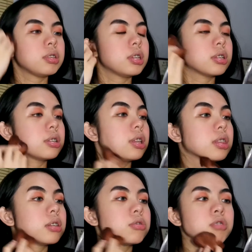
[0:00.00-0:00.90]
just
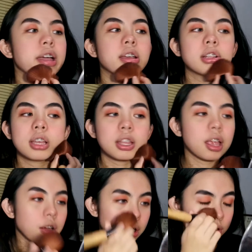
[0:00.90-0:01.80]
in this trial and
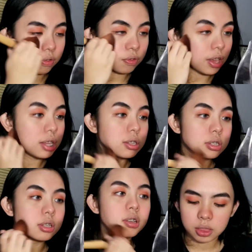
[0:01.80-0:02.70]
error phase.